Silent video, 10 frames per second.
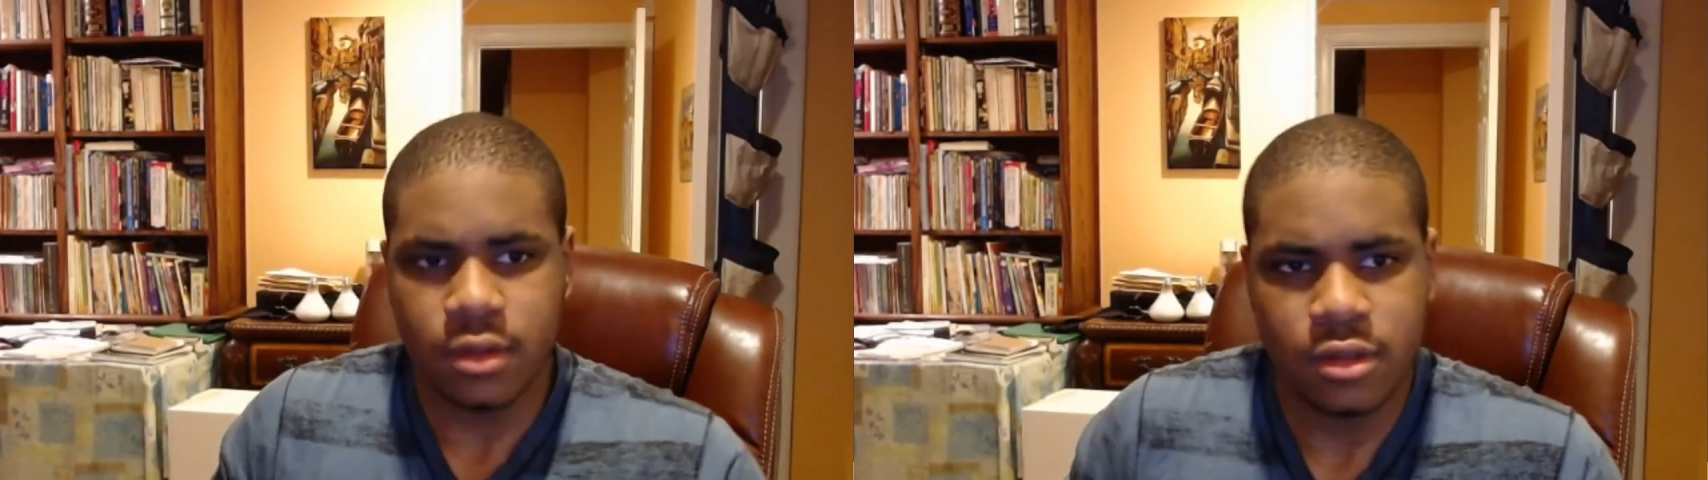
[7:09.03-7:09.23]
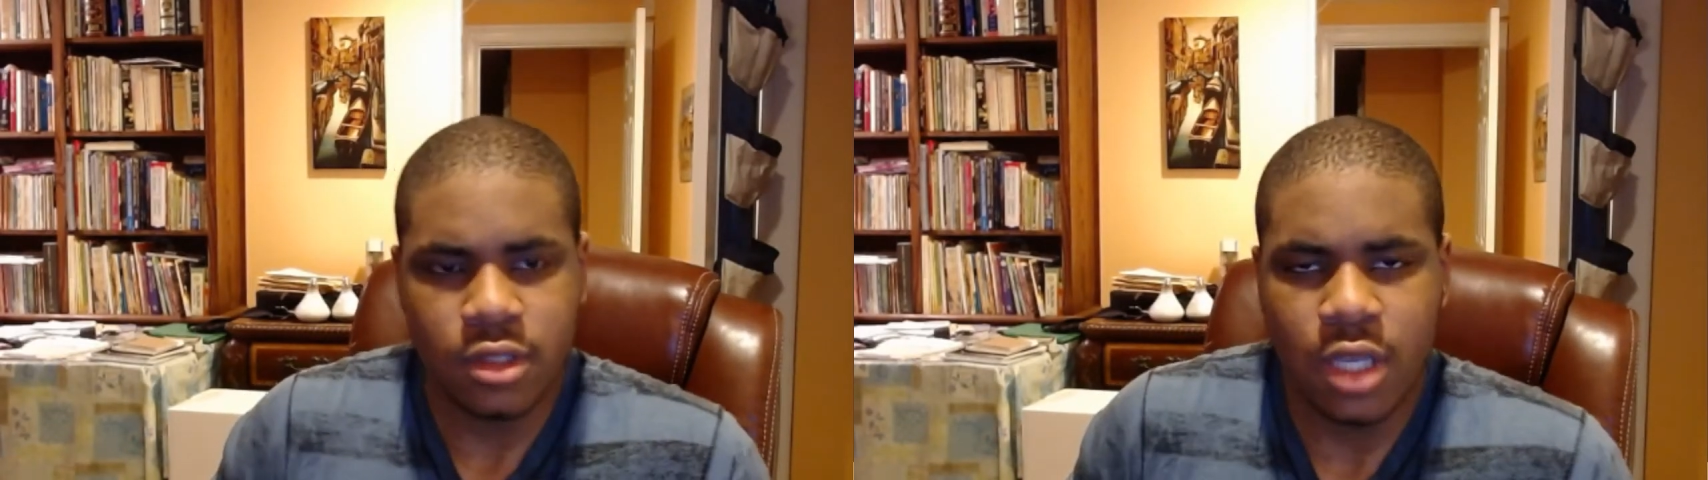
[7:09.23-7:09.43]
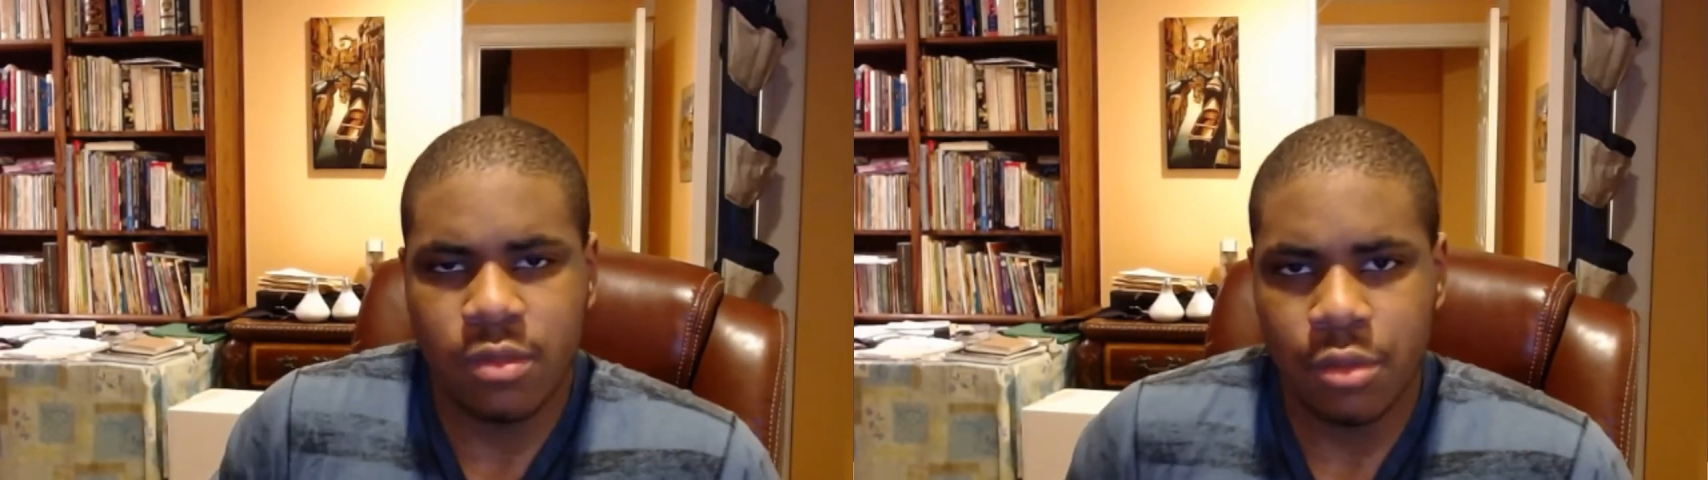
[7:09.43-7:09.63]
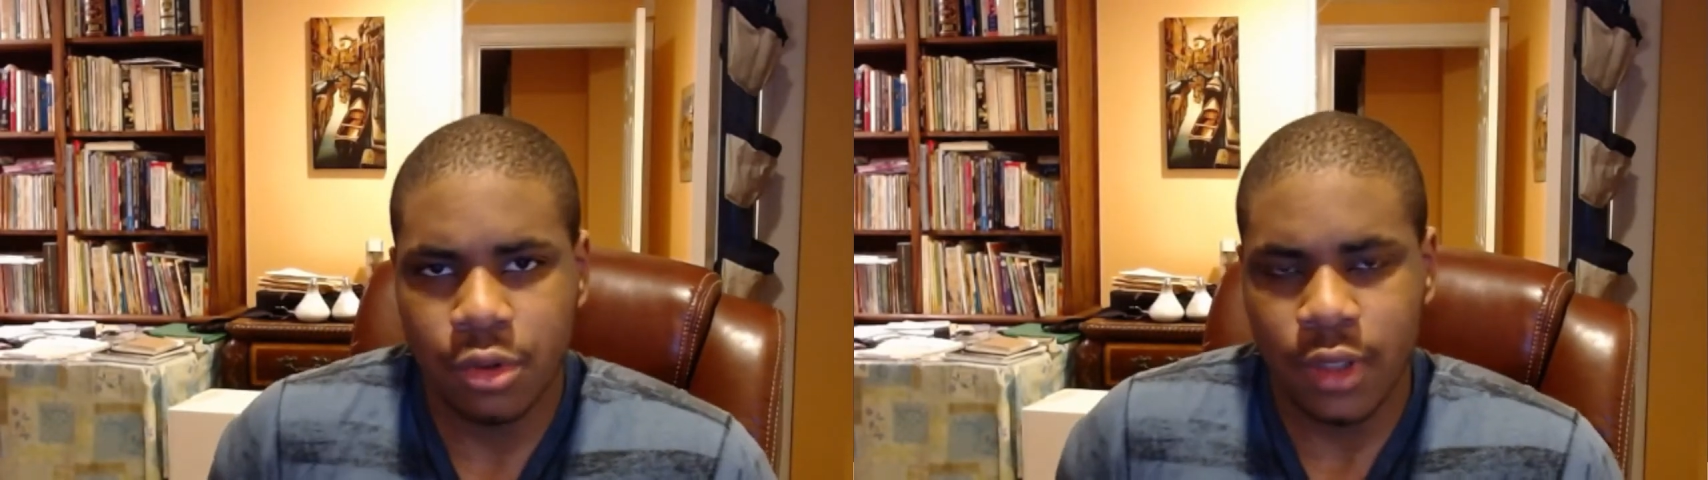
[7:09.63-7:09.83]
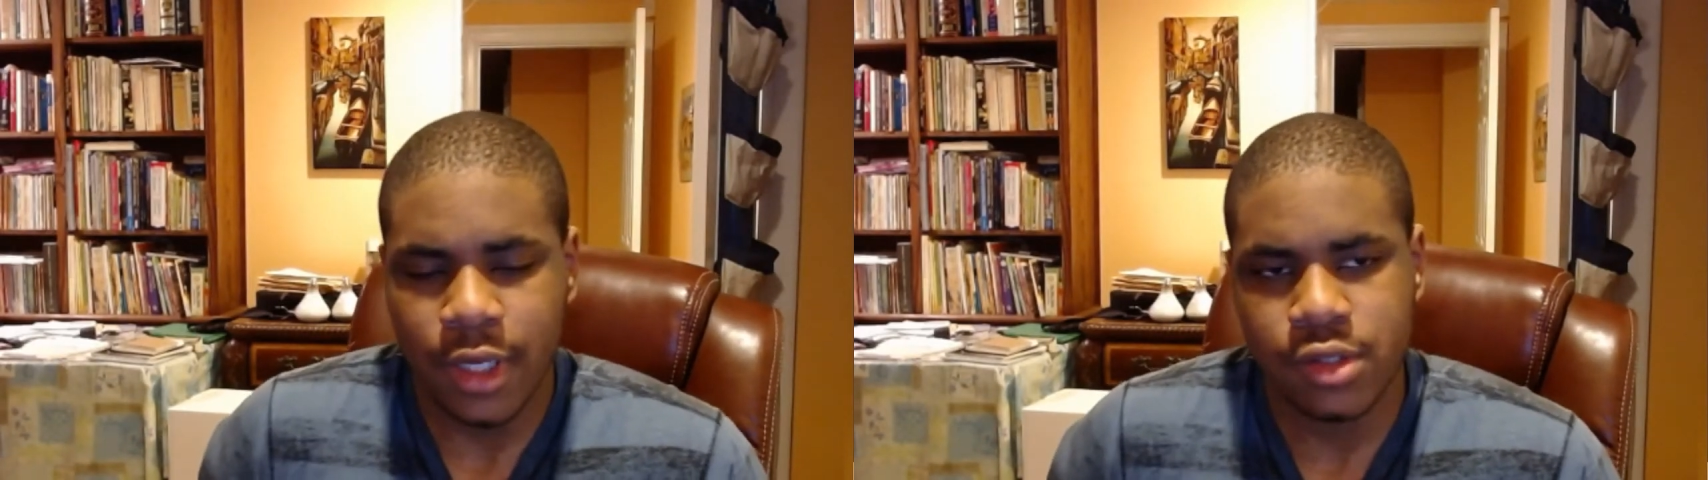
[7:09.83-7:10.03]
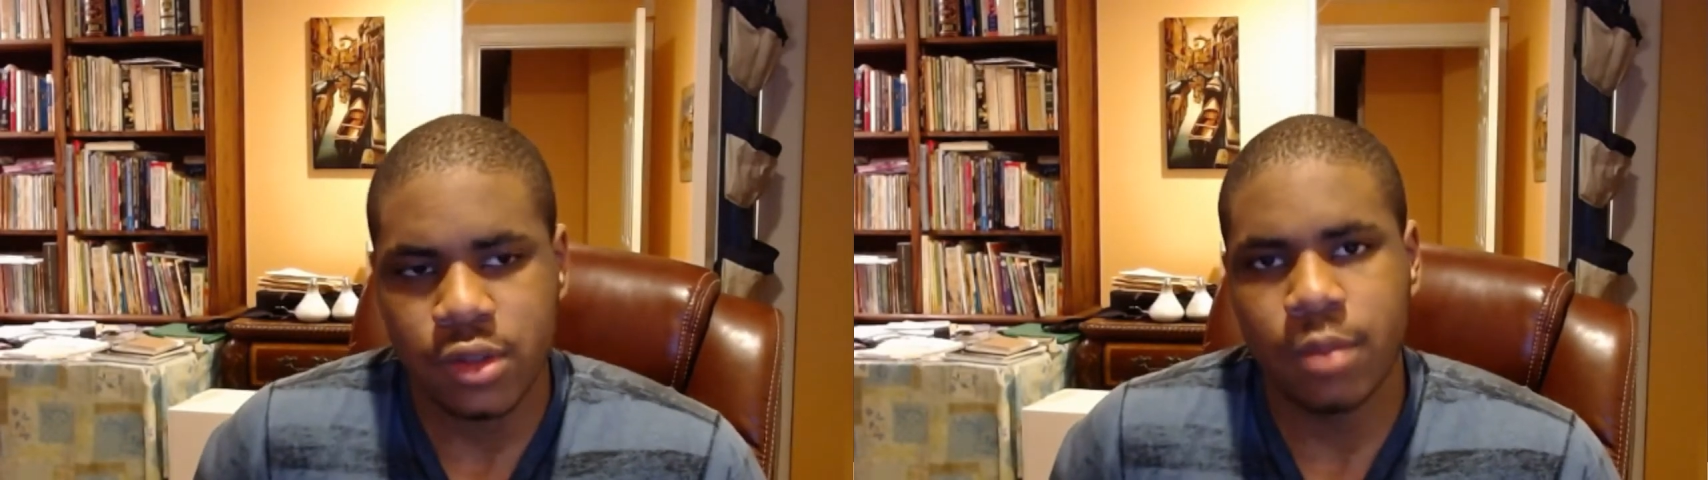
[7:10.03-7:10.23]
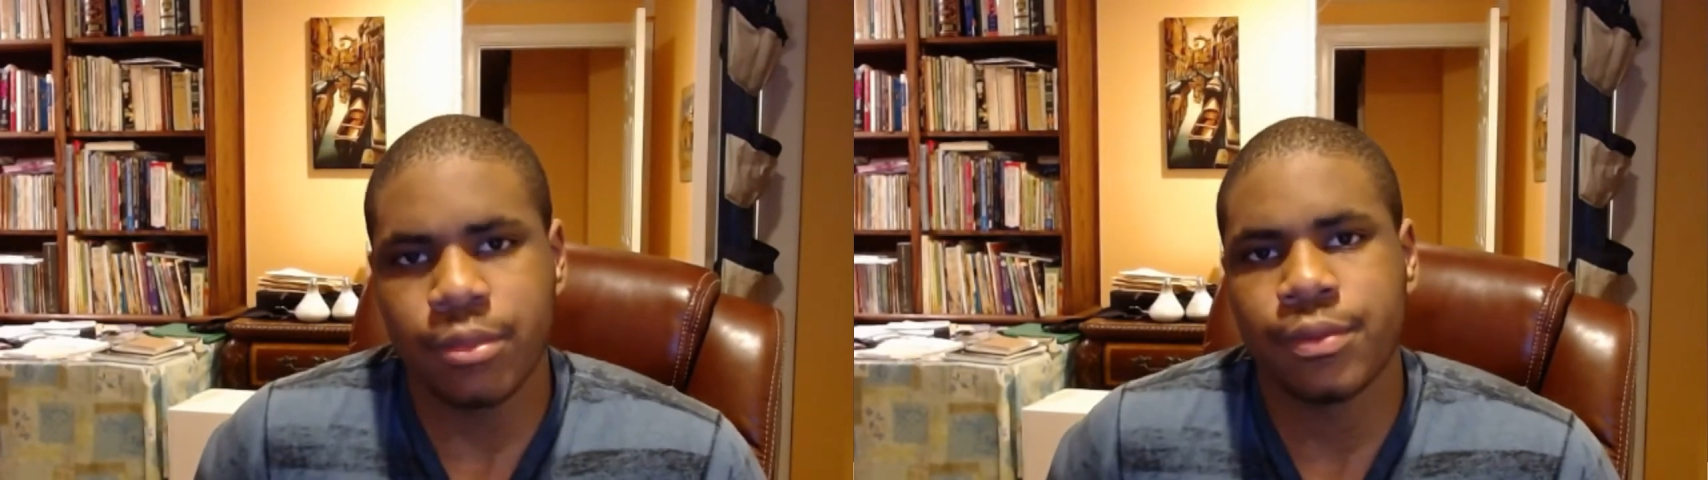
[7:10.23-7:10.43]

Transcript: to get people to like Trump